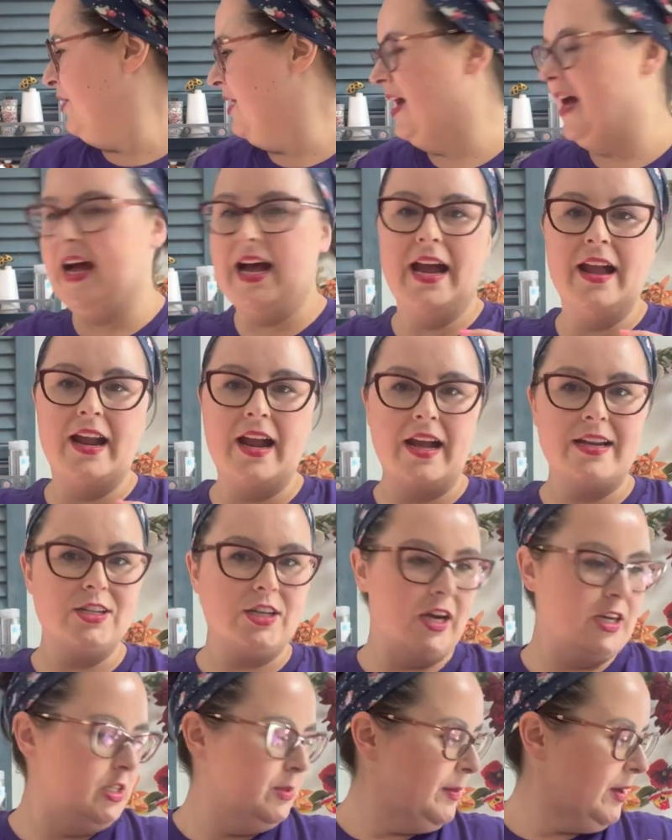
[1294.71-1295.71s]
Uh, I
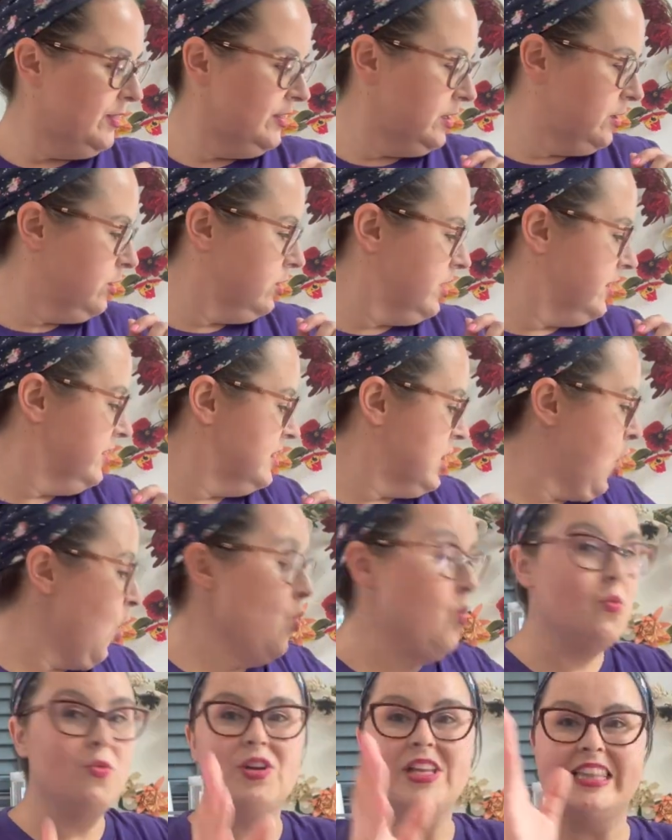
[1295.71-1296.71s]
talked about the...
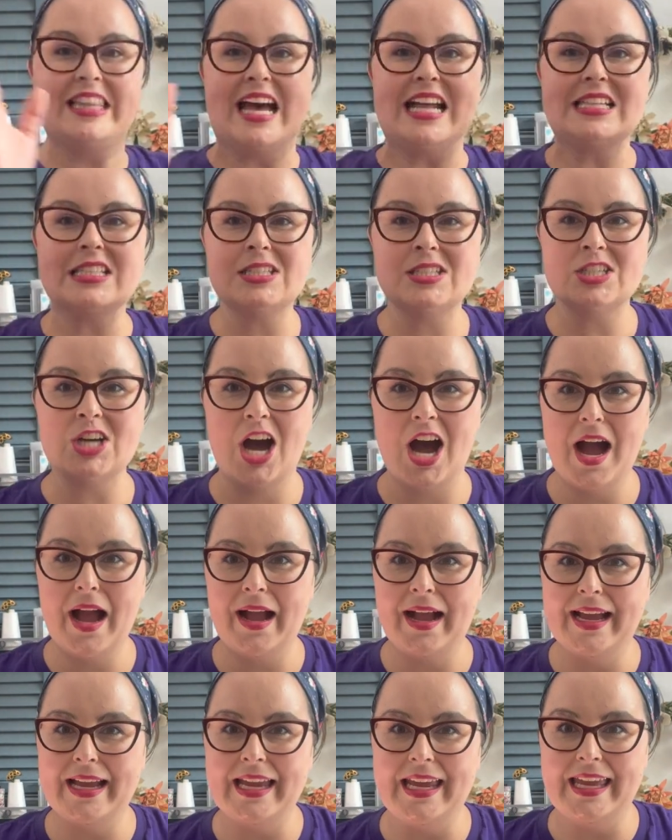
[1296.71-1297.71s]
Let's
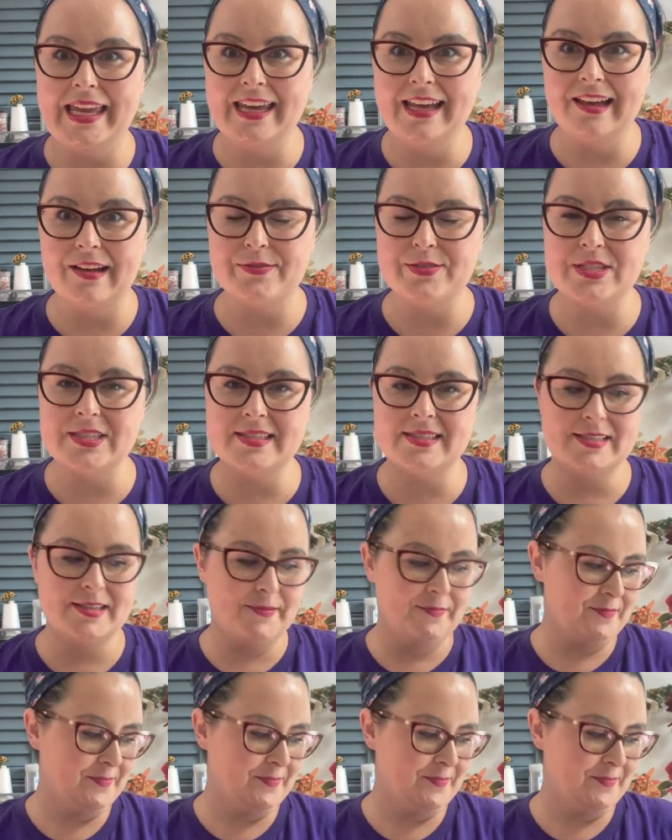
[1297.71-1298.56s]
talk gifts.